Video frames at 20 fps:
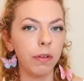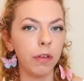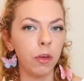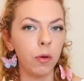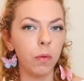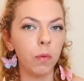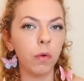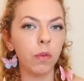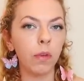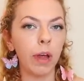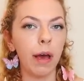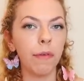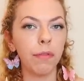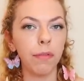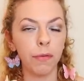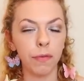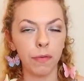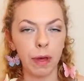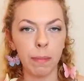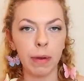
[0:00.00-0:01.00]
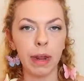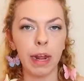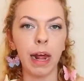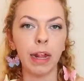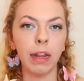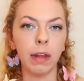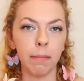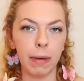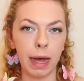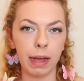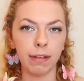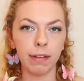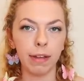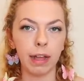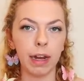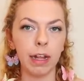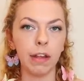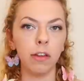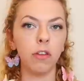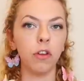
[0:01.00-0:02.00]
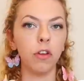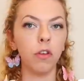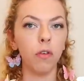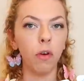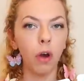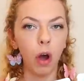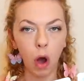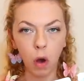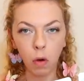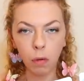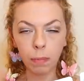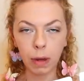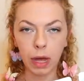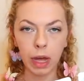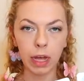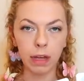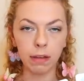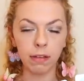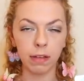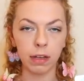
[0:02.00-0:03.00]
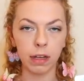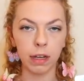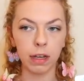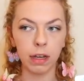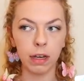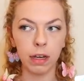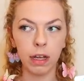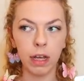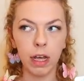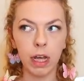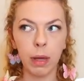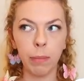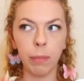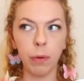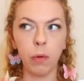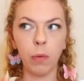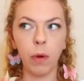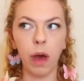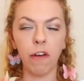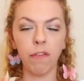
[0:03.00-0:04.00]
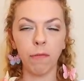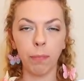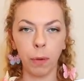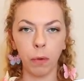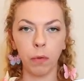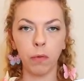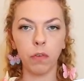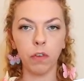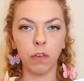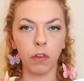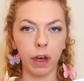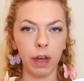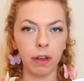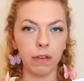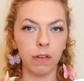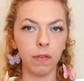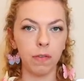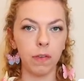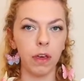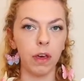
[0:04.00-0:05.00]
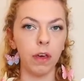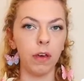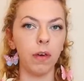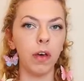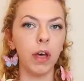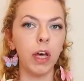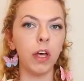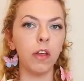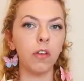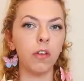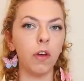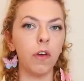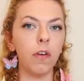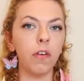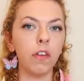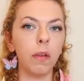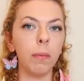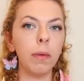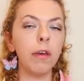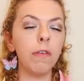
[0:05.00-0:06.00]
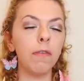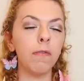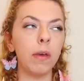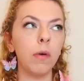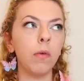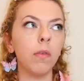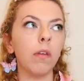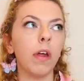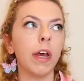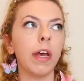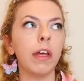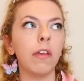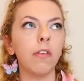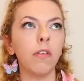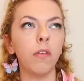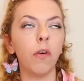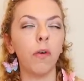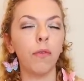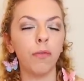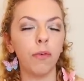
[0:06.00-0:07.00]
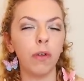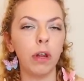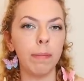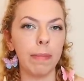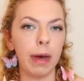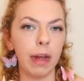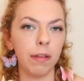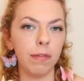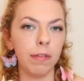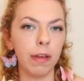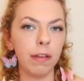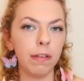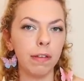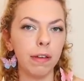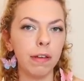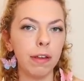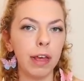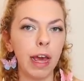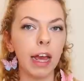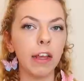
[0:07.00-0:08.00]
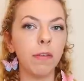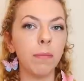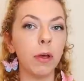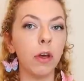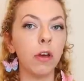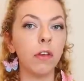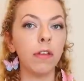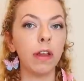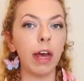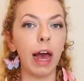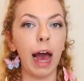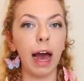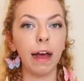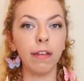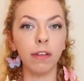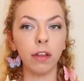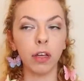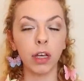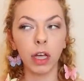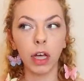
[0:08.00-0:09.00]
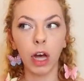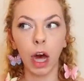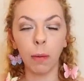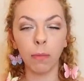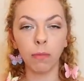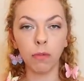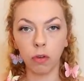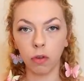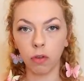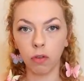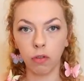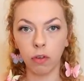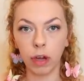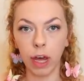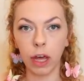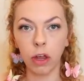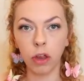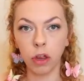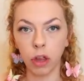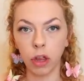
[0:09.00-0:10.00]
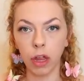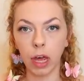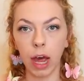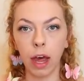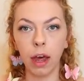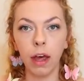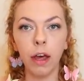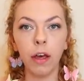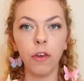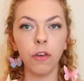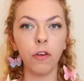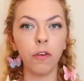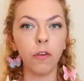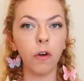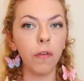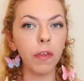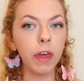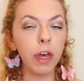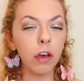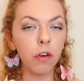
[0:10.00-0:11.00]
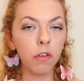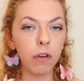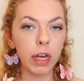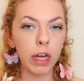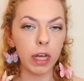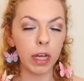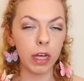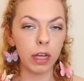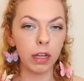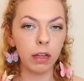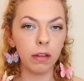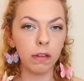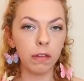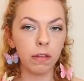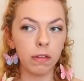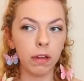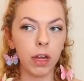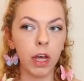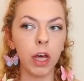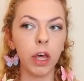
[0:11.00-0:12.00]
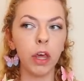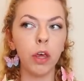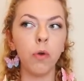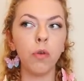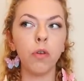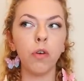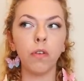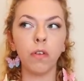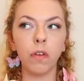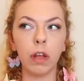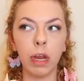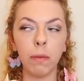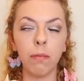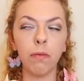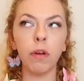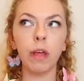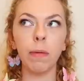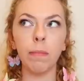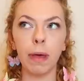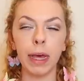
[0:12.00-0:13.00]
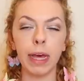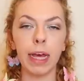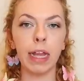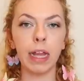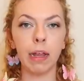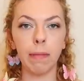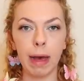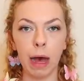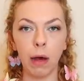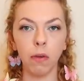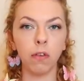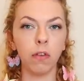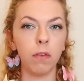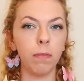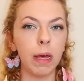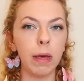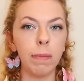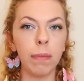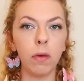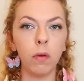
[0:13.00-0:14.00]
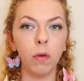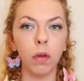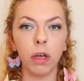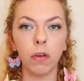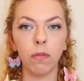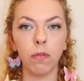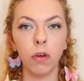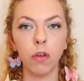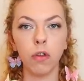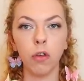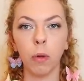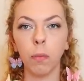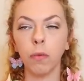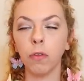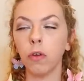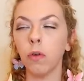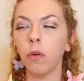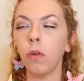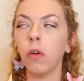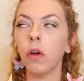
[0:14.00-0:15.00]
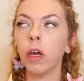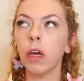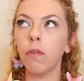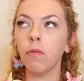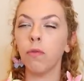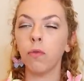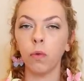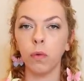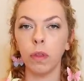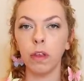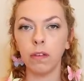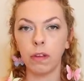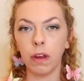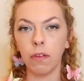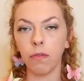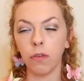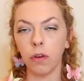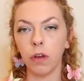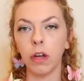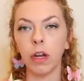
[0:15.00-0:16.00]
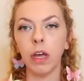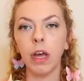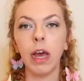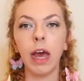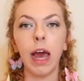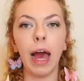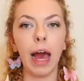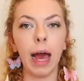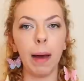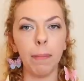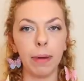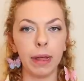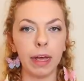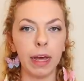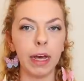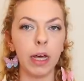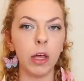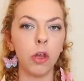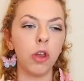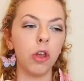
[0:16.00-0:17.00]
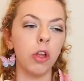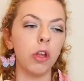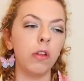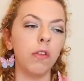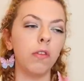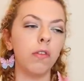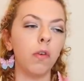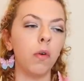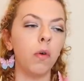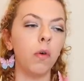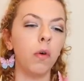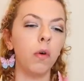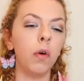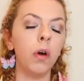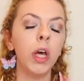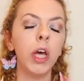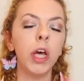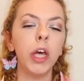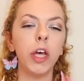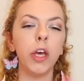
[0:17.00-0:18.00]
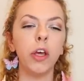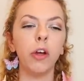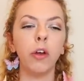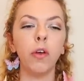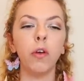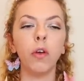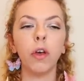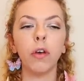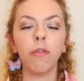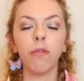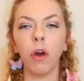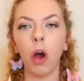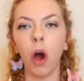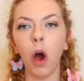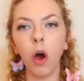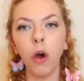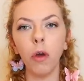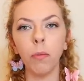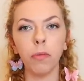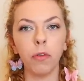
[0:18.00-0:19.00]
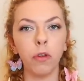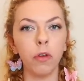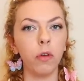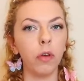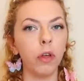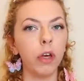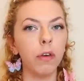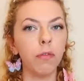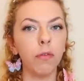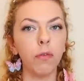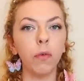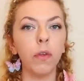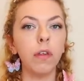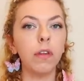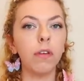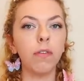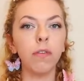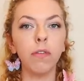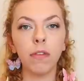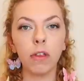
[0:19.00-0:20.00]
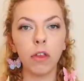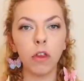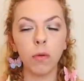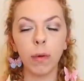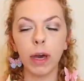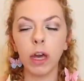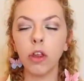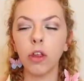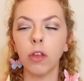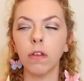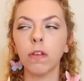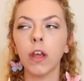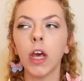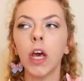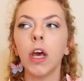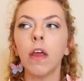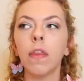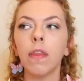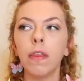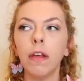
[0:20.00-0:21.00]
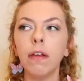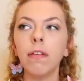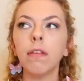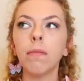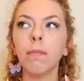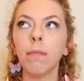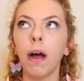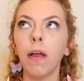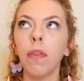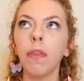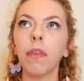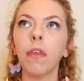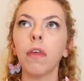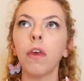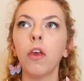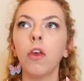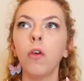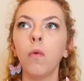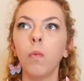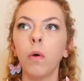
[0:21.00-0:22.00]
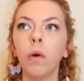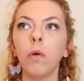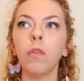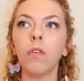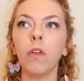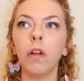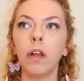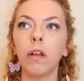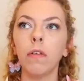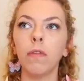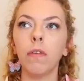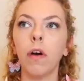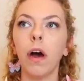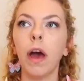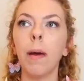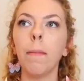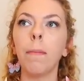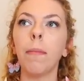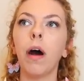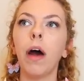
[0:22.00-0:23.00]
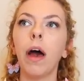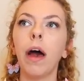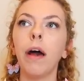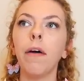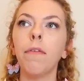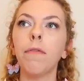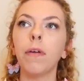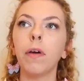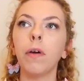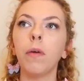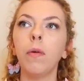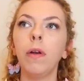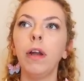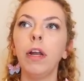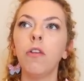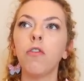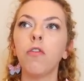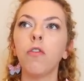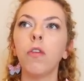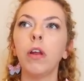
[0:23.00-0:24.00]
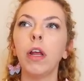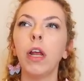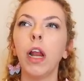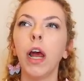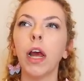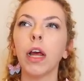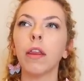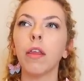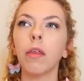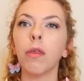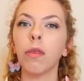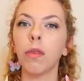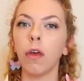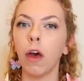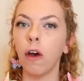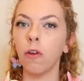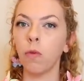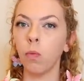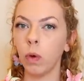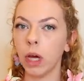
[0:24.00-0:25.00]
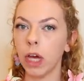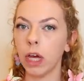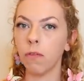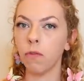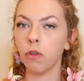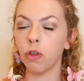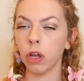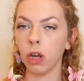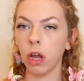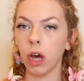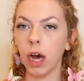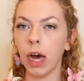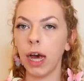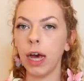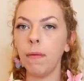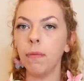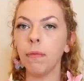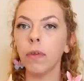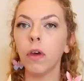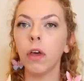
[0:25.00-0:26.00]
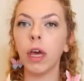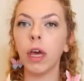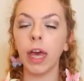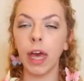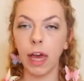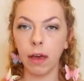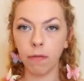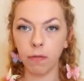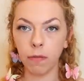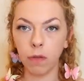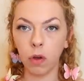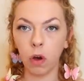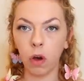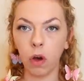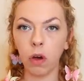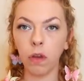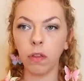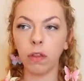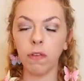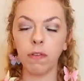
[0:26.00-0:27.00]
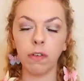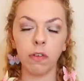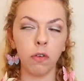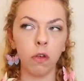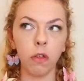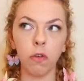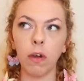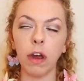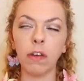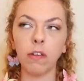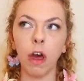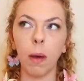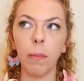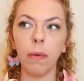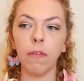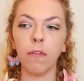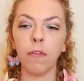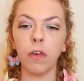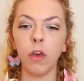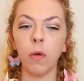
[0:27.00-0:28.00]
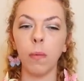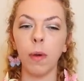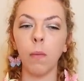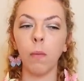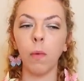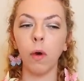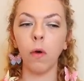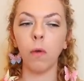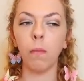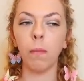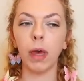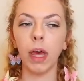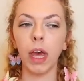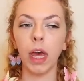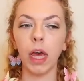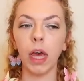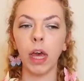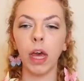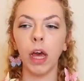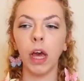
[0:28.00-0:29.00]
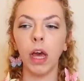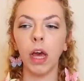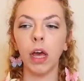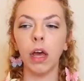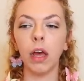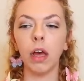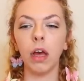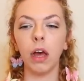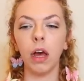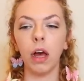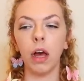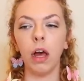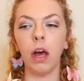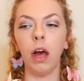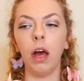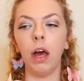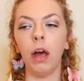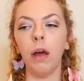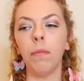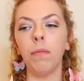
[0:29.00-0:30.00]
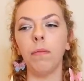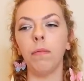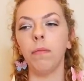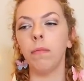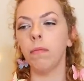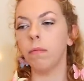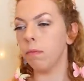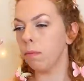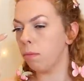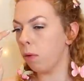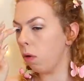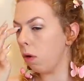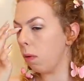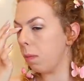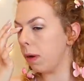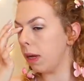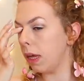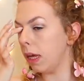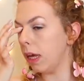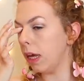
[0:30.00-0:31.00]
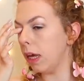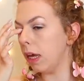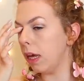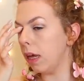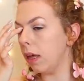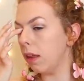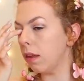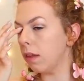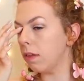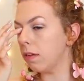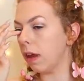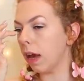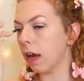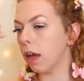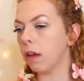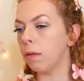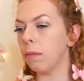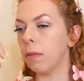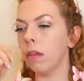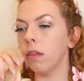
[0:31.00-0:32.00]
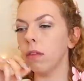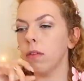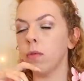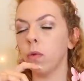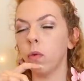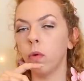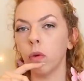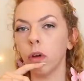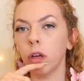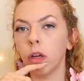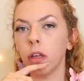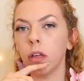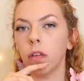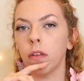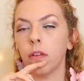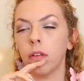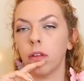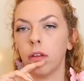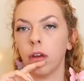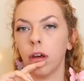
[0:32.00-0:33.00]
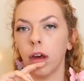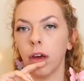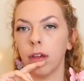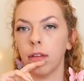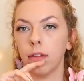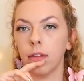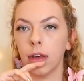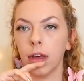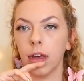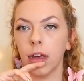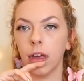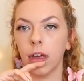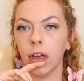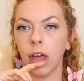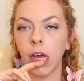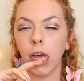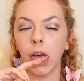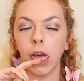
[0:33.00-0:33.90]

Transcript: You also have the feminine and the masculine. So you're a whole person, but you have both sides of you. So if something feels like it's not fully manifested yet, it's because it hasn't come to creation yet. You've got the ingredients, you're just deliberately picking them out. So maybe you're looking for a job, so you're looking for all these different applications, or you know, you're looking for a home, so you're looking for all these different situations. This month you will solidify it by, I feel, literally like the third week of July. If not, if it's not the right timing for you, it will be probably the second month of August, I see.